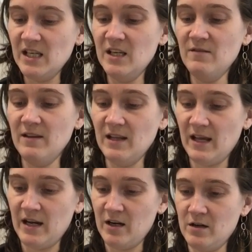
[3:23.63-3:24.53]
even
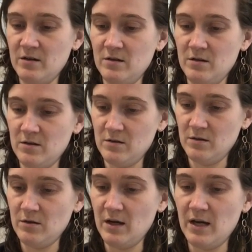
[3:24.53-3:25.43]
layer,
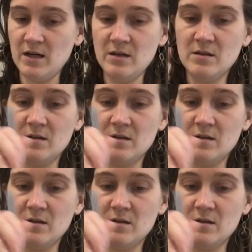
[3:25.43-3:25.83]
okay?